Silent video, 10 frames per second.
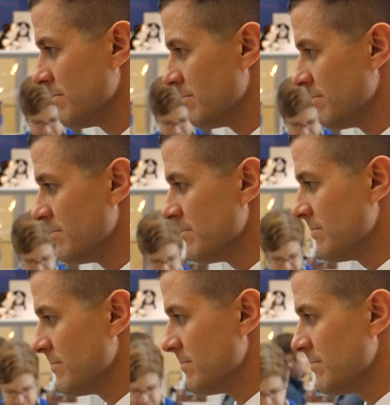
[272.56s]

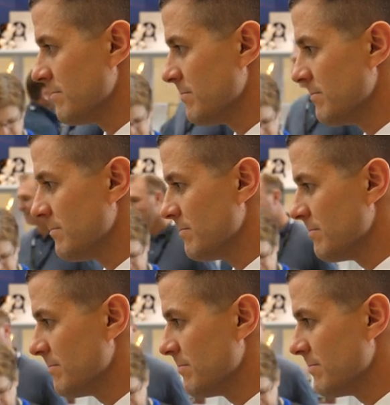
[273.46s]

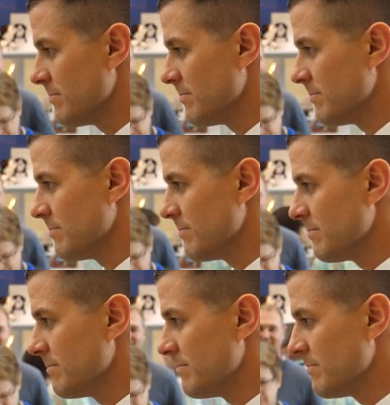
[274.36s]

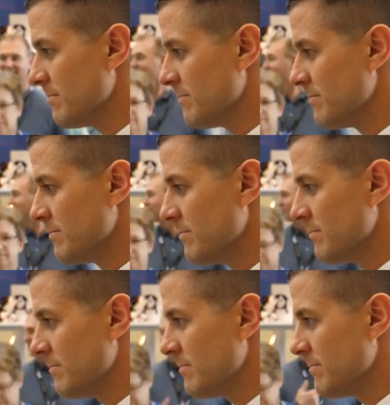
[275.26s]

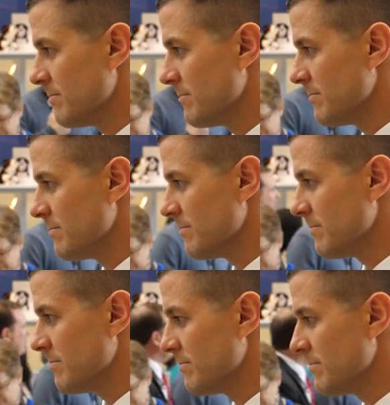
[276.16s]

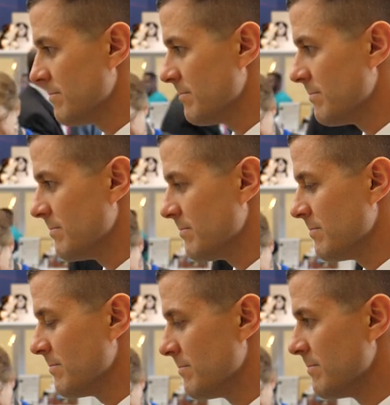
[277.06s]

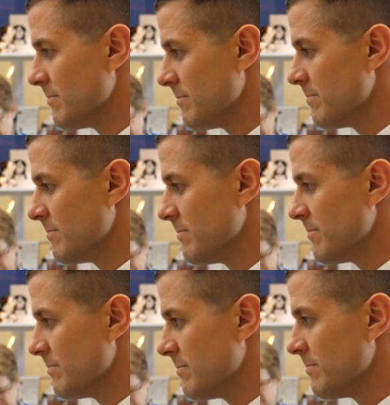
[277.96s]

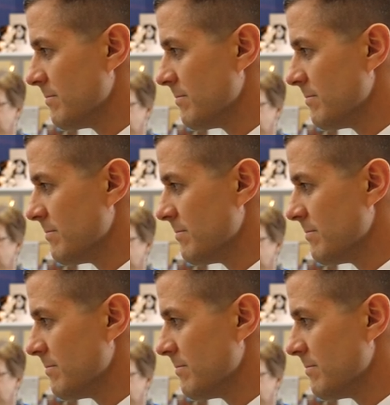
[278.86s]
(not speaking)